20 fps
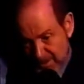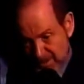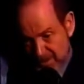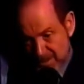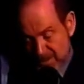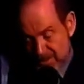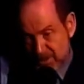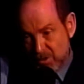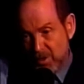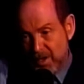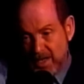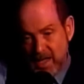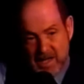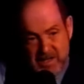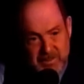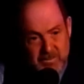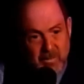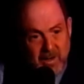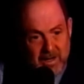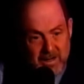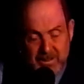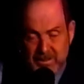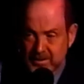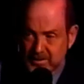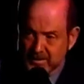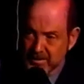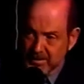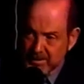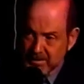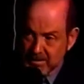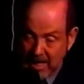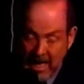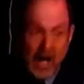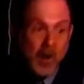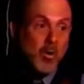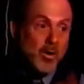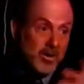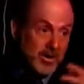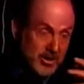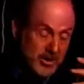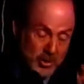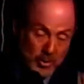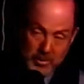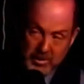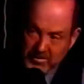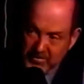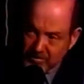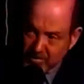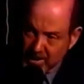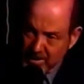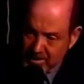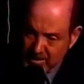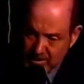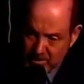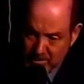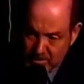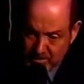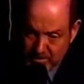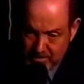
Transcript: So I asked my, our Cuban friend who,